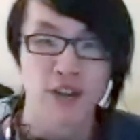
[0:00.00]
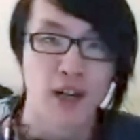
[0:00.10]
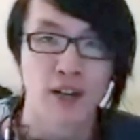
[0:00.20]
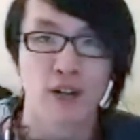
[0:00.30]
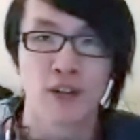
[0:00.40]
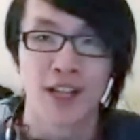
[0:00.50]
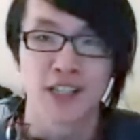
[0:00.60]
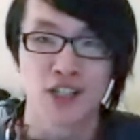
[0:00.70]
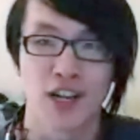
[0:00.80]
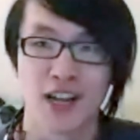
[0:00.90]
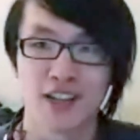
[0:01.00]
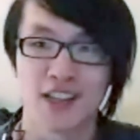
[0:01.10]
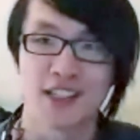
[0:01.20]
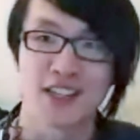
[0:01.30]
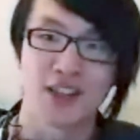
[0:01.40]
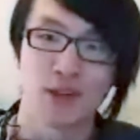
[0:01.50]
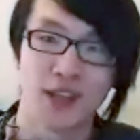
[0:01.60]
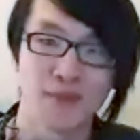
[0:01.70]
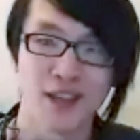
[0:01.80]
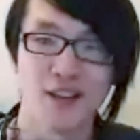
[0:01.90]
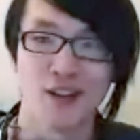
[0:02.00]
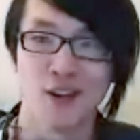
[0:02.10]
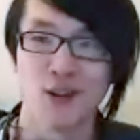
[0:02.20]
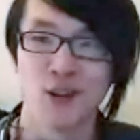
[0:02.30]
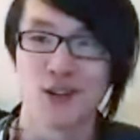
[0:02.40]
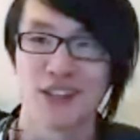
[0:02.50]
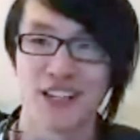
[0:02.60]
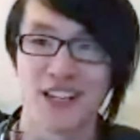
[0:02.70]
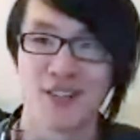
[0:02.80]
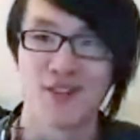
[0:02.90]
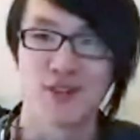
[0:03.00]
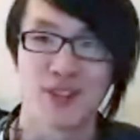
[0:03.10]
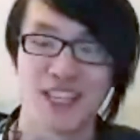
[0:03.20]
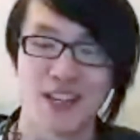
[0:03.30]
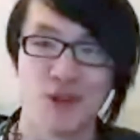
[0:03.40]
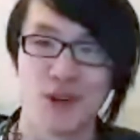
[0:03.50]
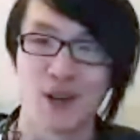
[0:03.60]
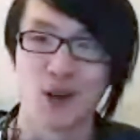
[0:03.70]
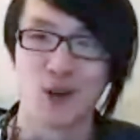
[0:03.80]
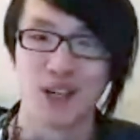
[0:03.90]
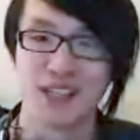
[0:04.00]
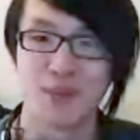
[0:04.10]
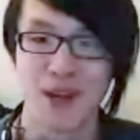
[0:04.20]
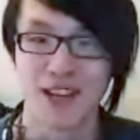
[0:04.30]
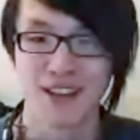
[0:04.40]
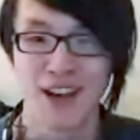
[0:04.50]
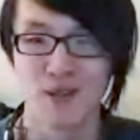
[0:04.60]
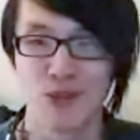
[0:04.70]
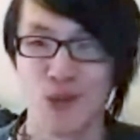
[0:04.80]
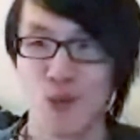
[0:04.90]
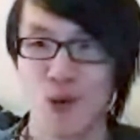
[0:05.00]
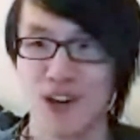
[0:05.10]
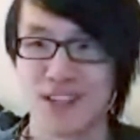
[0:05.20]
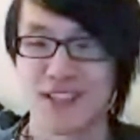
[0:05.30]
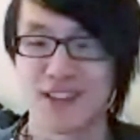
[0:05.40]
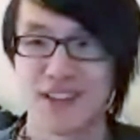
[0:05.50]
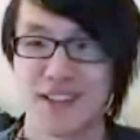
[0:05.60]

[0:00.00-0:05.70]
I don't know if that's changed things. Can you let me know if the audio is better now or worse?